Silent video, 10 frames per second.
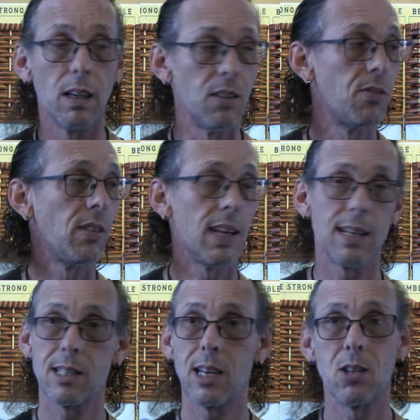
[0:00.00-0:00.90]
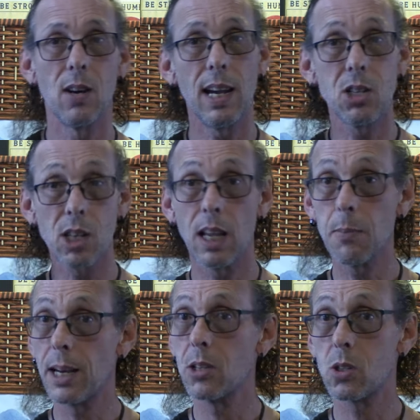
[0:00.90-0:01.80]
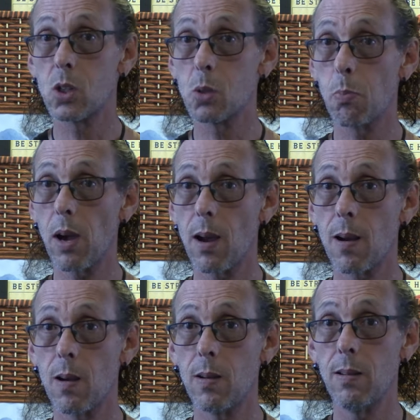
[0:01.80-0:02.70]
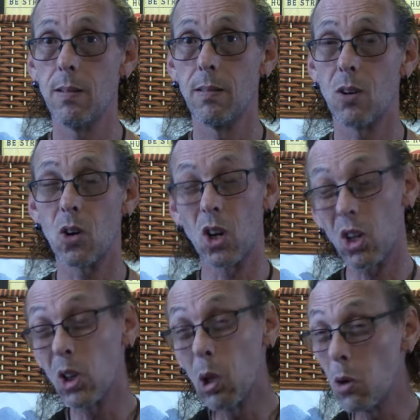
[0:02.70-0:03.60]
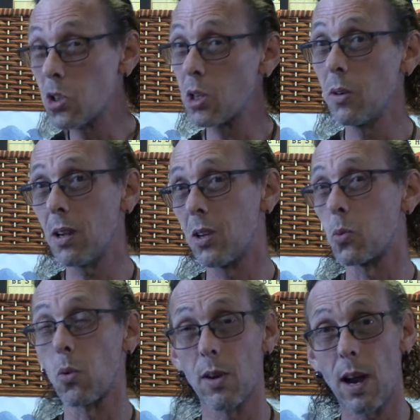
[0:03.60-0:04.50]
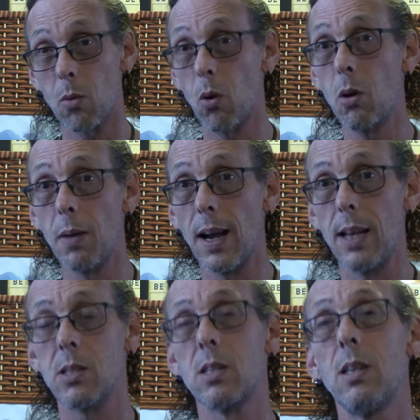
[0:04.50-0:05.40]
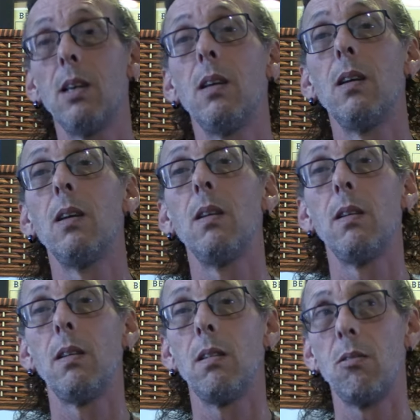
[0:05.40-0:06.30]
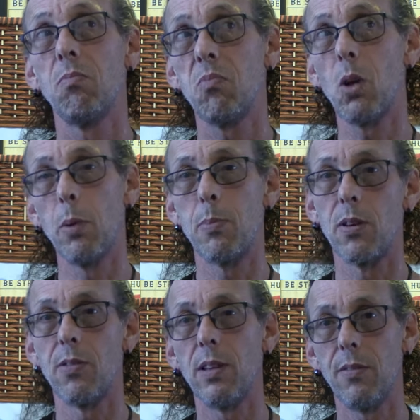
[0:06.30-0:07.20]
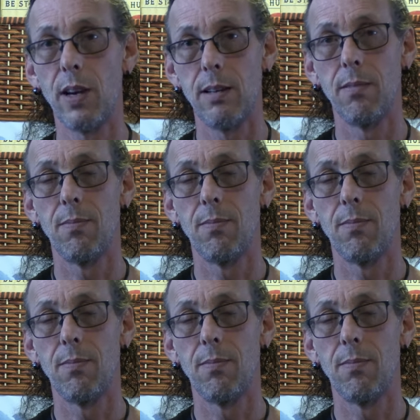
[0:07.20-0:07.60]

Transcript: If, like I said, your edge alignment is spot on or close to it, because we're not robots, you'll be perfectly fine.